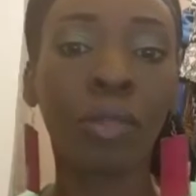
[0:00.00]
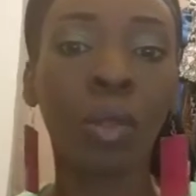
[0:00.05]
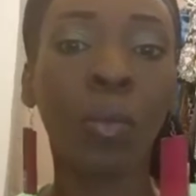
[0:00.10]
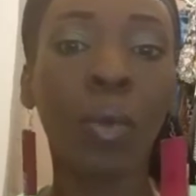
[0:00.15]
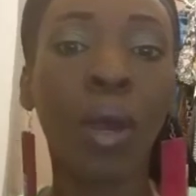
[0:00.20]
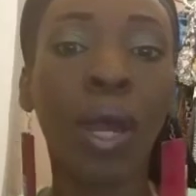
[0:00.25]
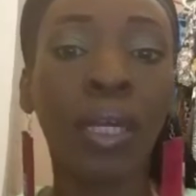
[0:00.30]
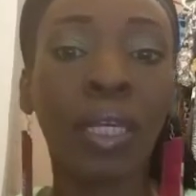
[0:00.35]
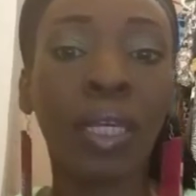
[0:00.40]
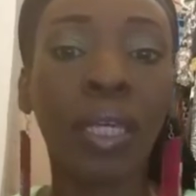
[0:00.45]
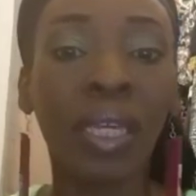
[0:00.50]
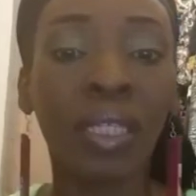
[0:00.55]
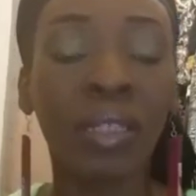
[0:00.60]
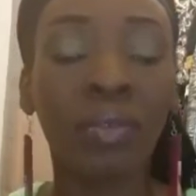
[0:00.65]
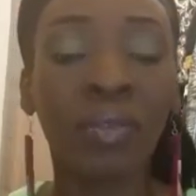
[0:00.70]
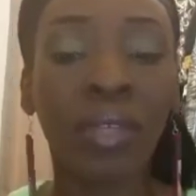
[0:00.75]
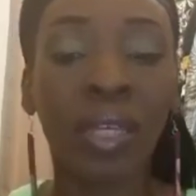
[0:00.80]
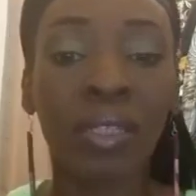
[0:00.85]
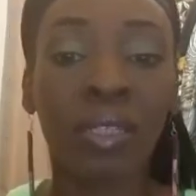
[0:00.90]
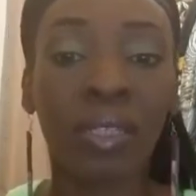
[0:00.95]
Well, I can
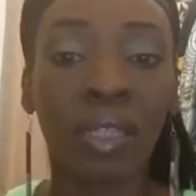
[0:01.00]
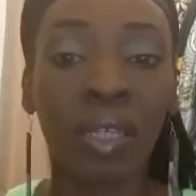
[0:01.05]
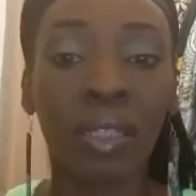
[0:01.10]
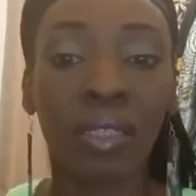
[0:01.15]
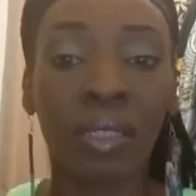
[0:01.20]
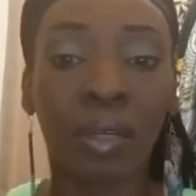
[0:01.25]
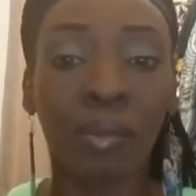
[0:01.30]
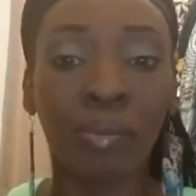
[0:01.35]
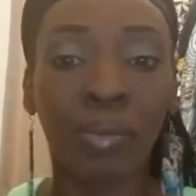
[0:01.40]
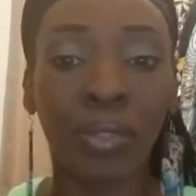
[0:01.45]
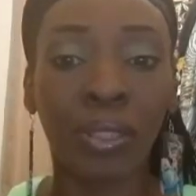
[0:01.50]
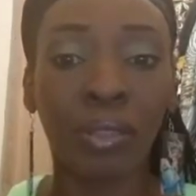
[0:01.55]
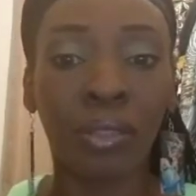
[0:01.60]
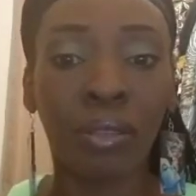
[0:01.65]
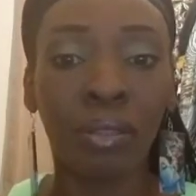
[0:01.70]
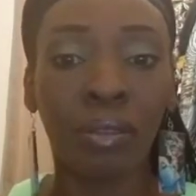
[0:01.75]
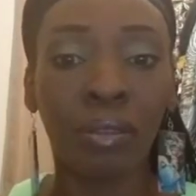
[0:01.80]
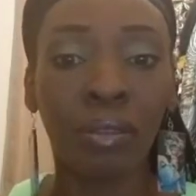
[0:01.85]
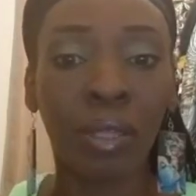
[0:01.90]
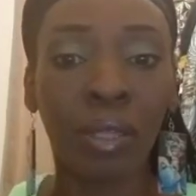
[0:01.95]
if they say something.
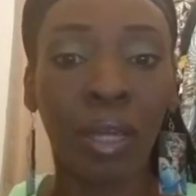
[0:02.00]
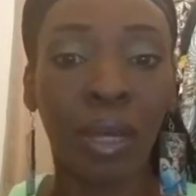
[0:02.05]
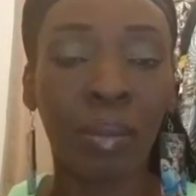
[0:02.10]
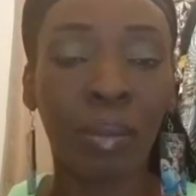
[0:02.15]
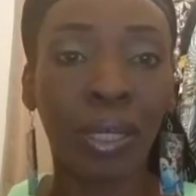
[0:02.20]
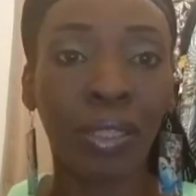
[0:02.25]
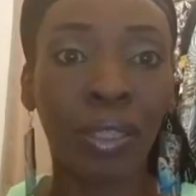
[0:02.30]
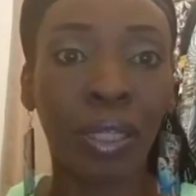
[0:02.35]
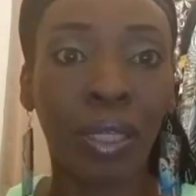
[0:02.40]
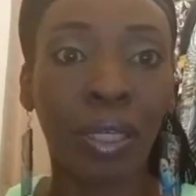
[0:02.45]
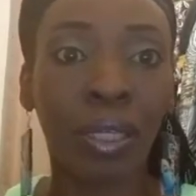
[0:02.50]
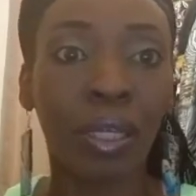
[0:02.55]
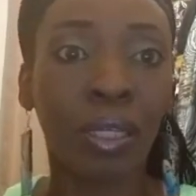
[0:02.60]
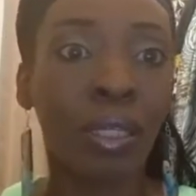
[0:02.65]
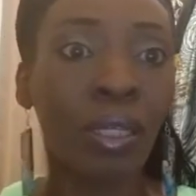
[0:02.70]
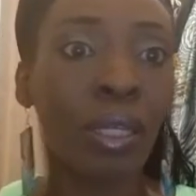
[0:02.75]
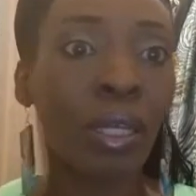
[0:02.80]
How about that?